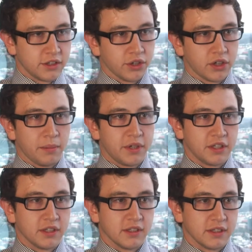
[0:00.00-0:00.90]
there's two
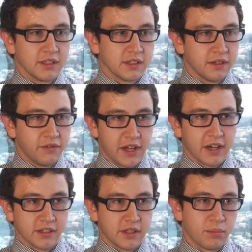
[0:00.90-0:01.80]
competitions. There's
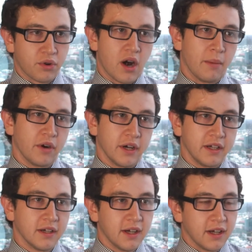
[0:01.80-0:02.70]
Vienna's the primary